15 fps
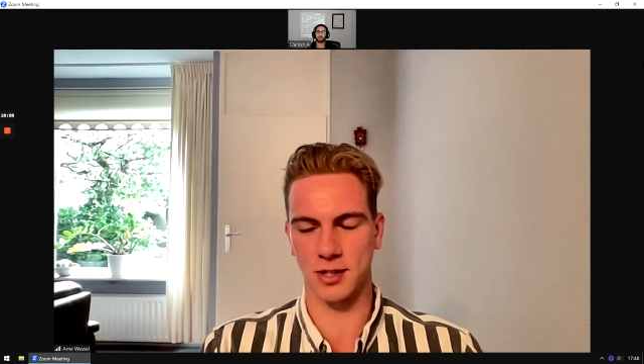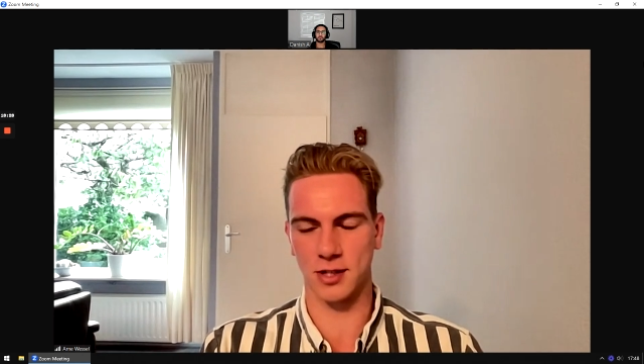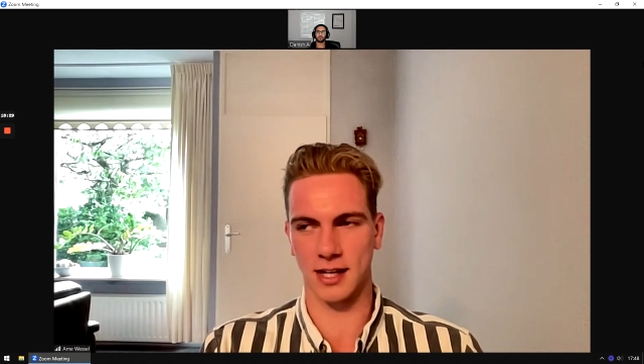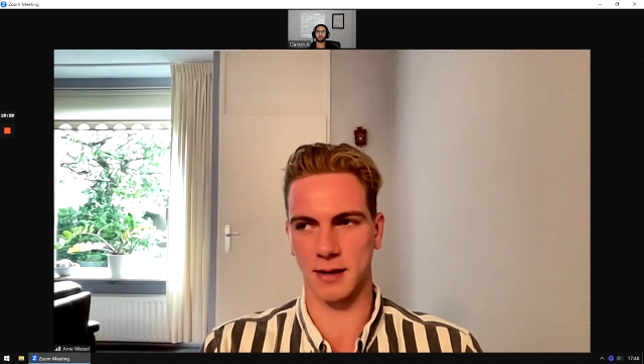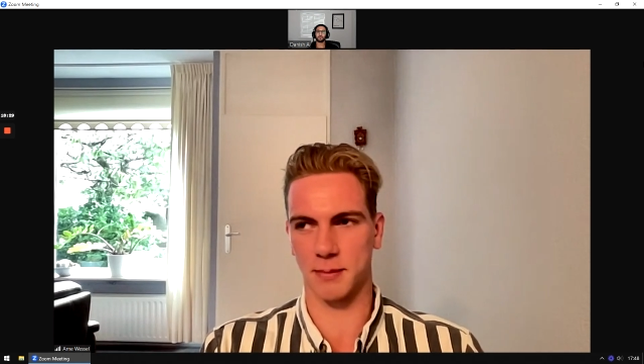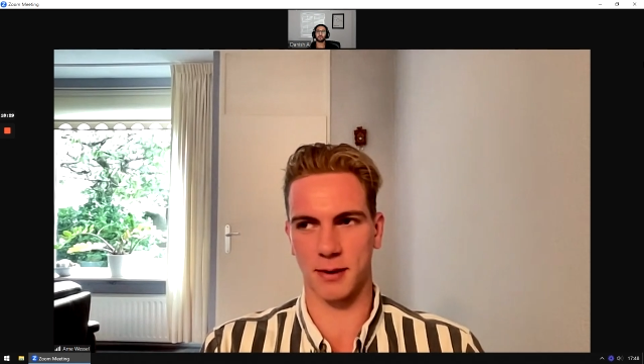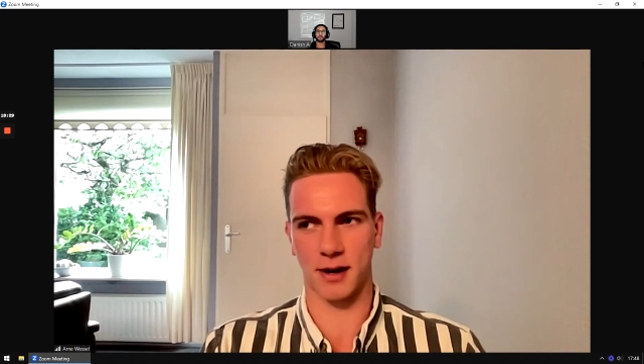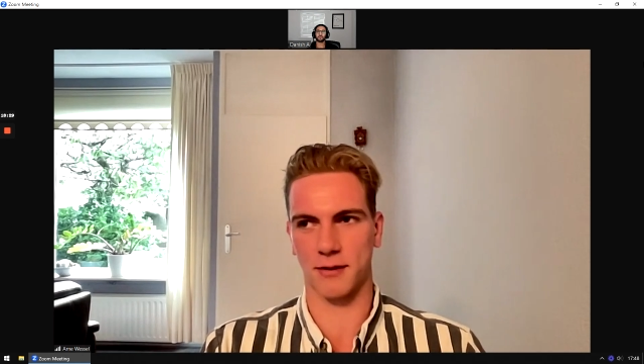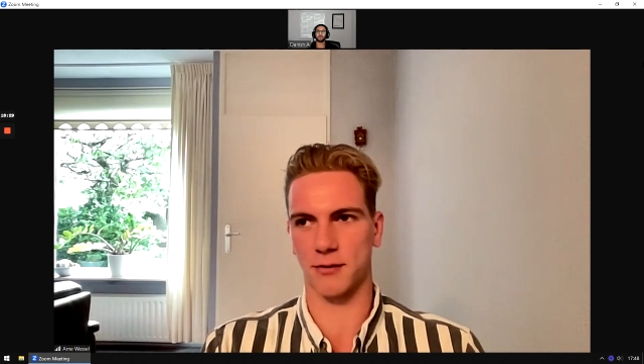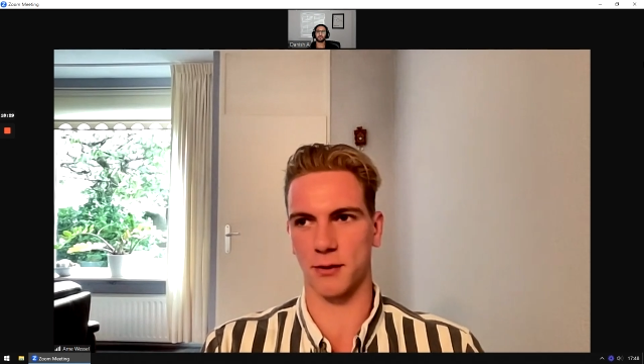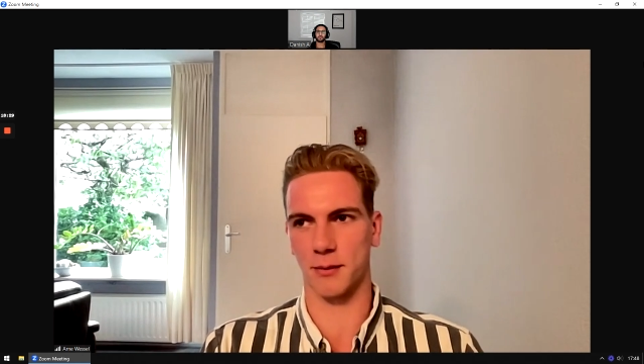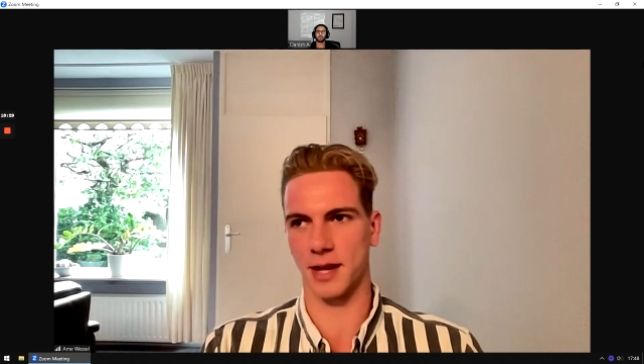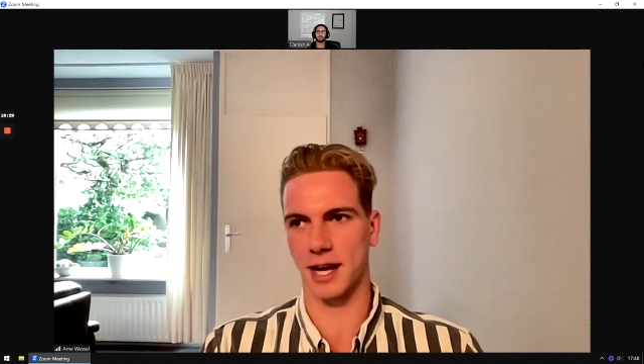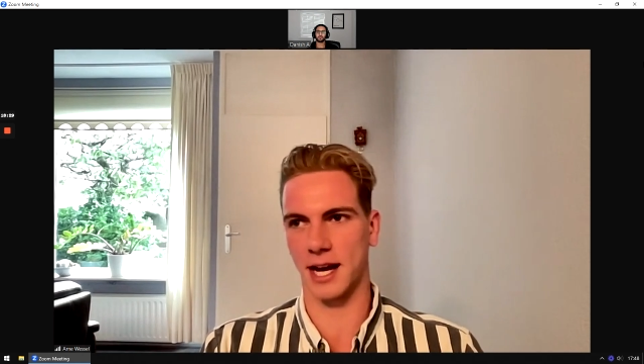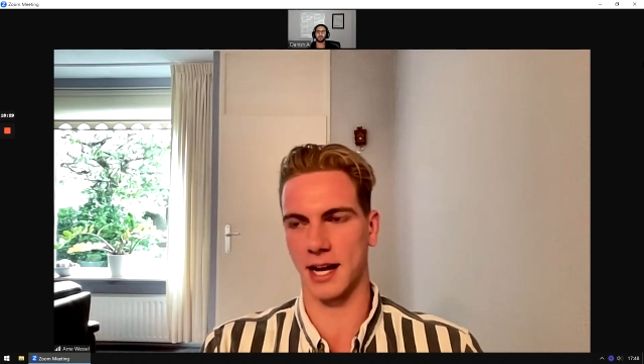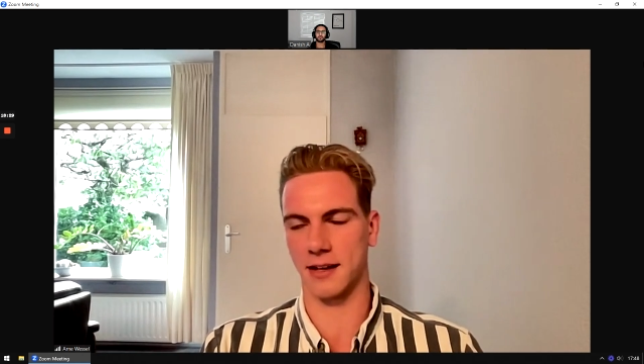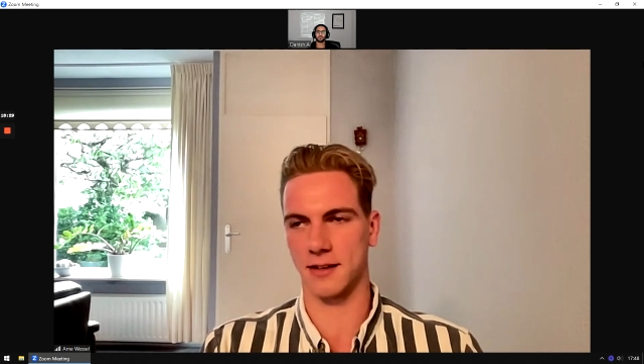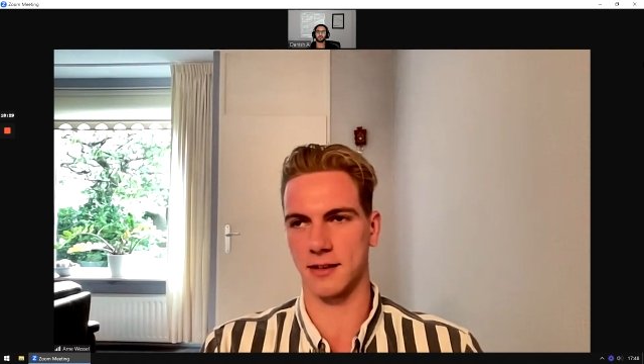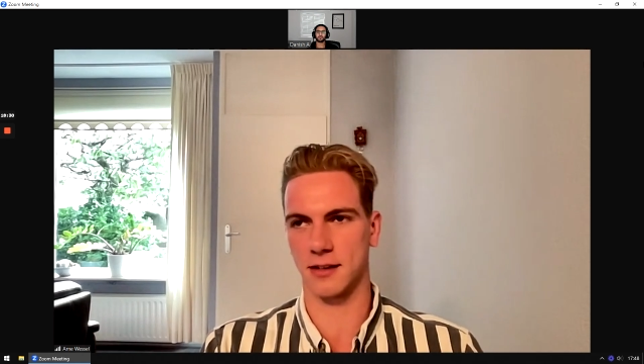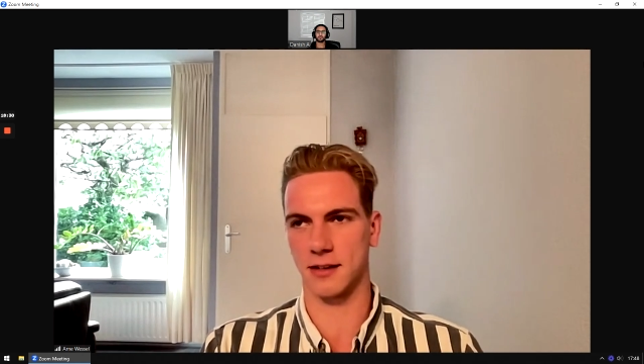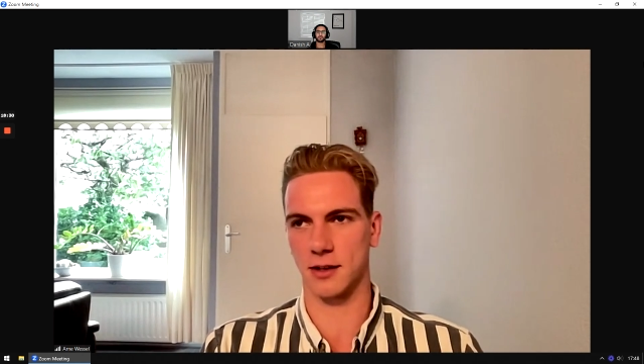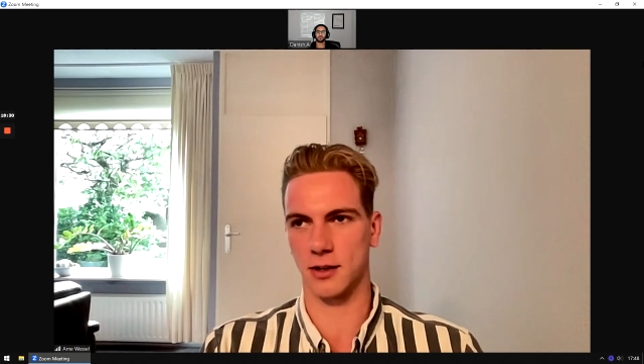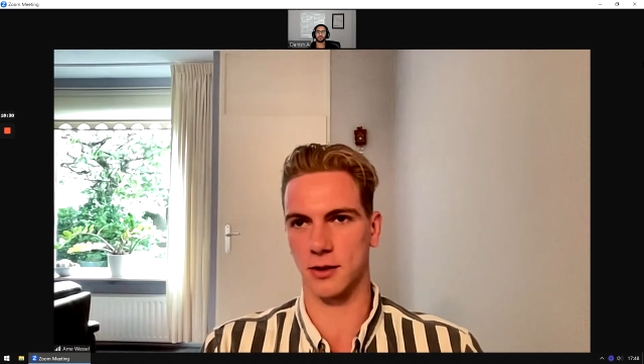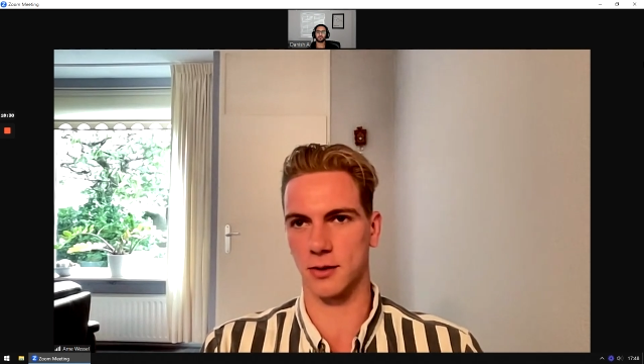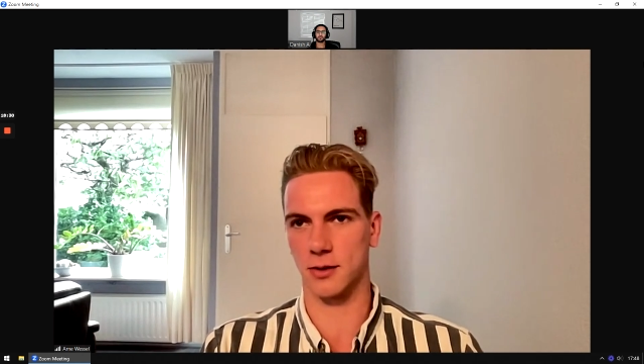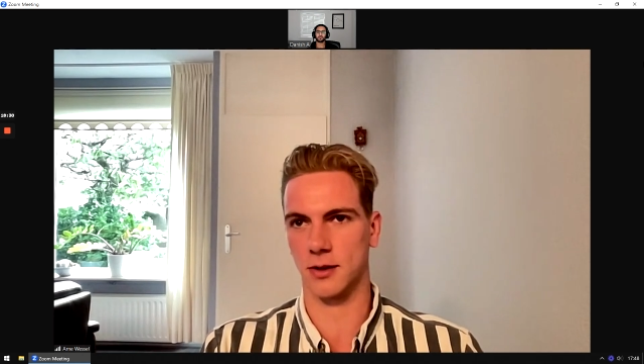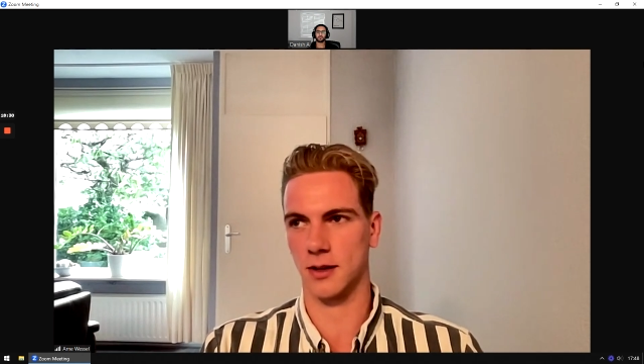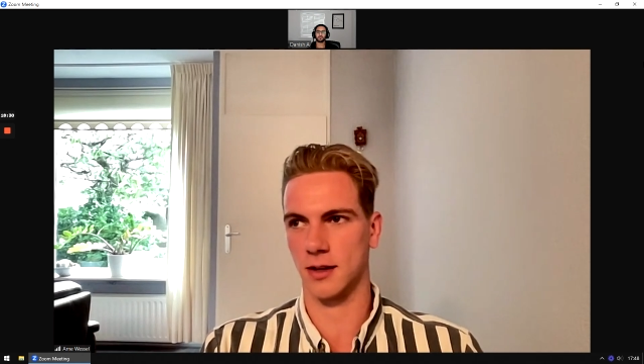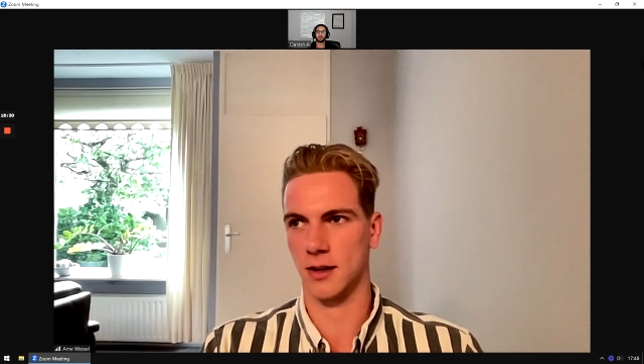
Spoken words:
And apart from that, you know,